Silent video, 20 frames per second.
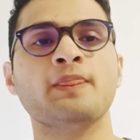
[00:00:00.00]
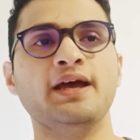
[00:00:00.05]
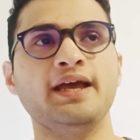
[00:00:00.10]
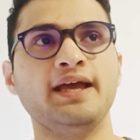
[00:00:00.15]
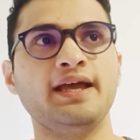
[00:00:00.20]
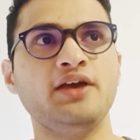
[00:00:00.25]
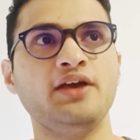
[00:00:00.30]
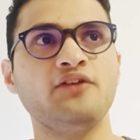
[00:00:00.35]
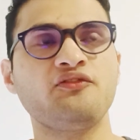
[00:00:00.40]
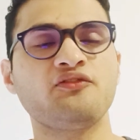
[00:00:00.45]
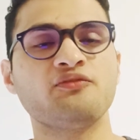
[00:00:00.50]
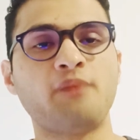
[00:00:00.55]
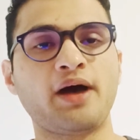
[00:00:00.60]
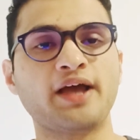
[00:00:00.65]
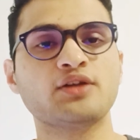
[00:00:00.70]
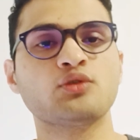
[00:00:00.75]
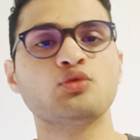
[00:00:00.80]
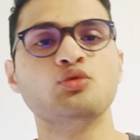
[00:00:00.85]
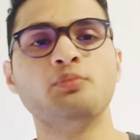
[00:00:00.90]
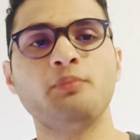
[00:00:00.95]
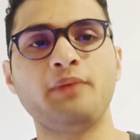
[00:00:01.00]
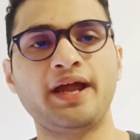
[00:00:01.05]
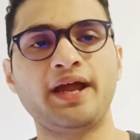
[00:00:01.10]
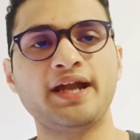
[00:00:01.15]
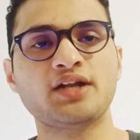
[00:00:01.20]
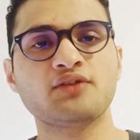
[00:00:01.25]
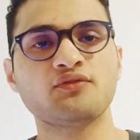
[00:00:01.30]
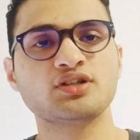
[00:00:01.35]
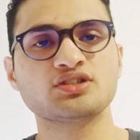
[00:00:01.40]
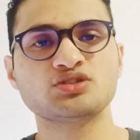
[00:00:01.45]
if my
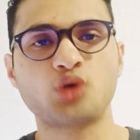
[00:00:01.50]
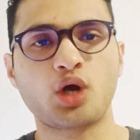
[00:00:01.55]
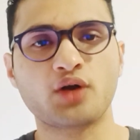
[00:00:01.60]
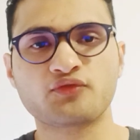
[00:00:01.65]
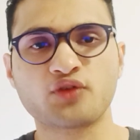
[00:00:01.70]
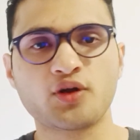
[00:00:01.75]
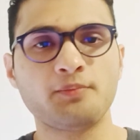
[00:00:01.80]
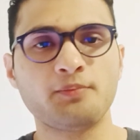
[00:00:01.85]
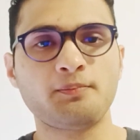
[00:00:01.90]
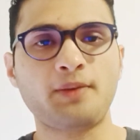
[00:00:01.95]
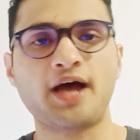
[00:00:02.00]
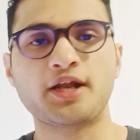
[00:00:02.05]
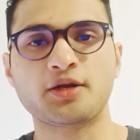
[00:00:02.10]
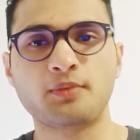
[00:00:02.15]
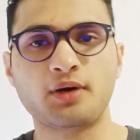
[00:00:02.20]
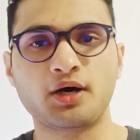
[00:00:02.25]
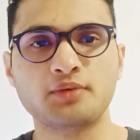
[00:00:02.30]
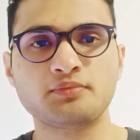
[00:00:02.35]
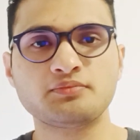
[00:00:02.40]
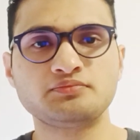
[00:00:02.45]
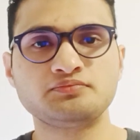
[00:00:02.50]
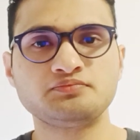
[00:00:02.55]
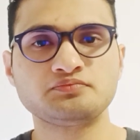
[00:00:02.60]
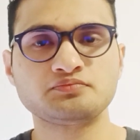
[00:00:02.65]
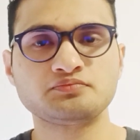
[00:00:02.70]
roommate was not from Panama,